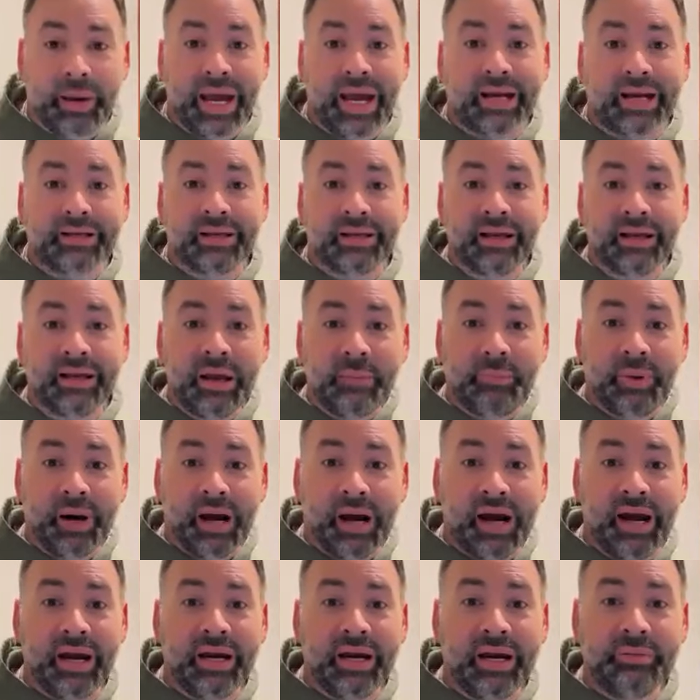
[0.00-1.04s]
packed
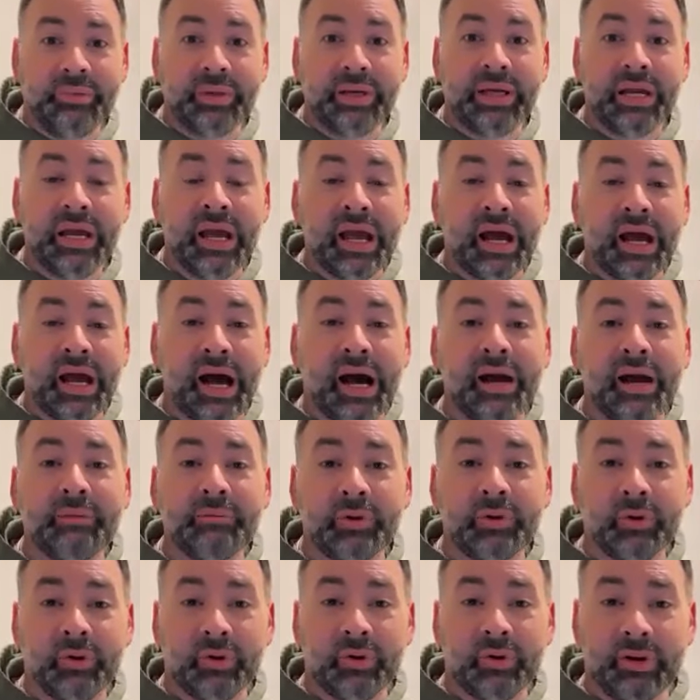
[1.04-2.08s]
behind me.
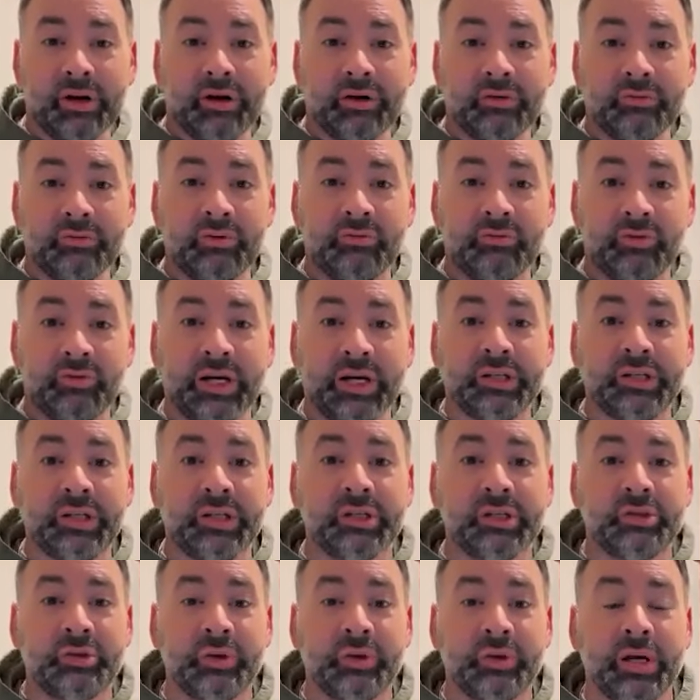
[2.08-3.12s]
I'm going on a
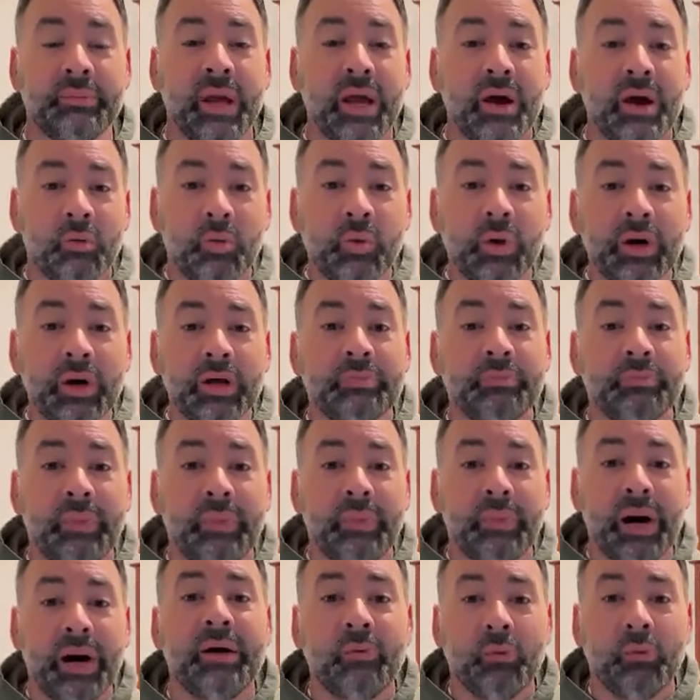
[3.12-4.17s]
refreshing trip with
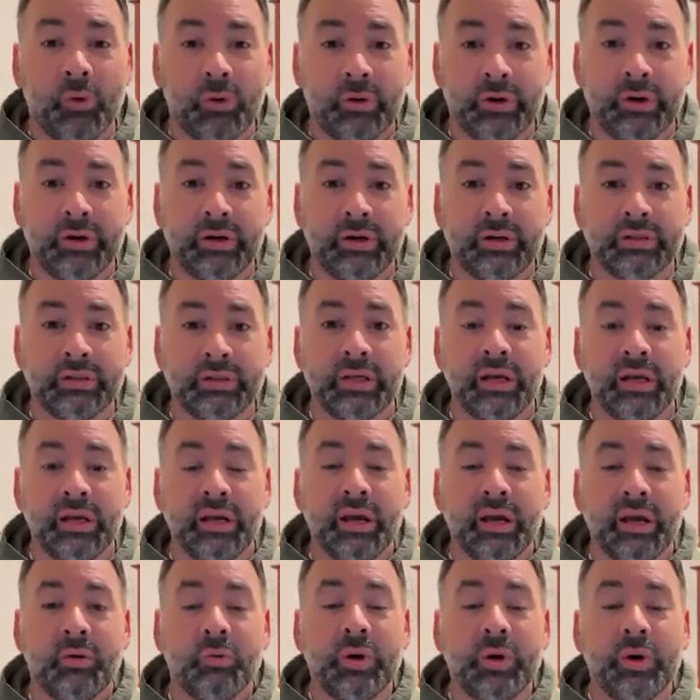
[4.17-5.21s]
my warriors,
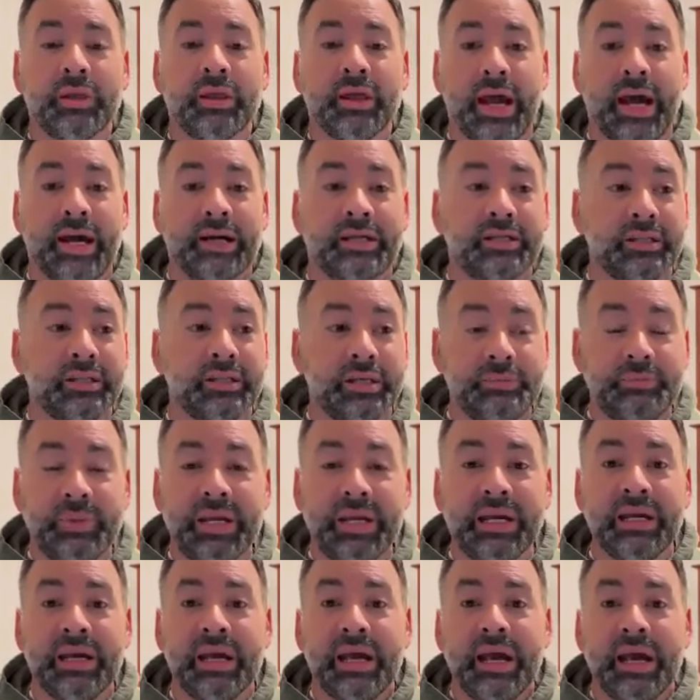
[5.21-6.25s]
with actually
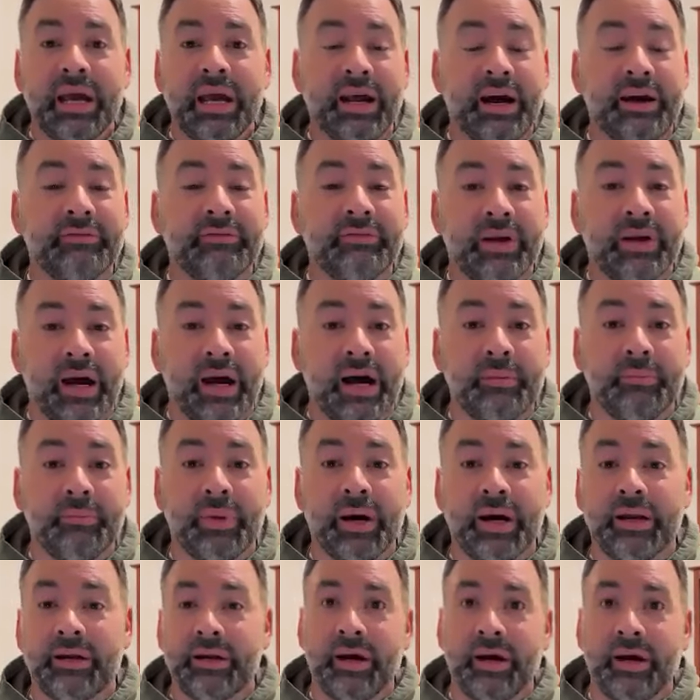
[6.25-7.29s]
me. And I've got
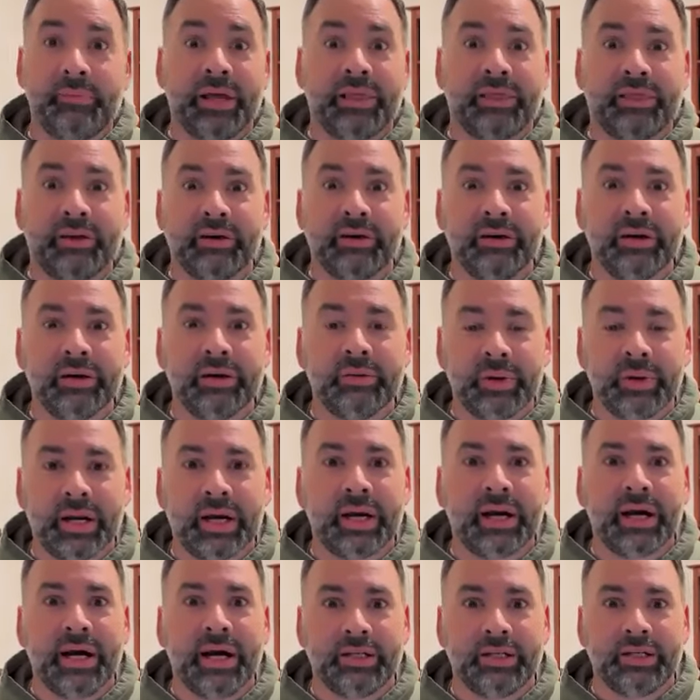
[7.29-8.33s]
not my 30, but
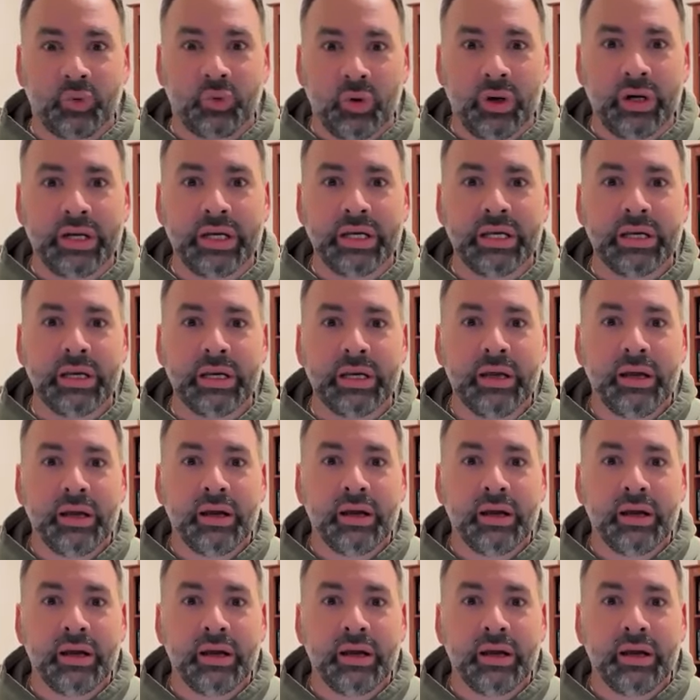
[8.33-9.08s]
I got 20.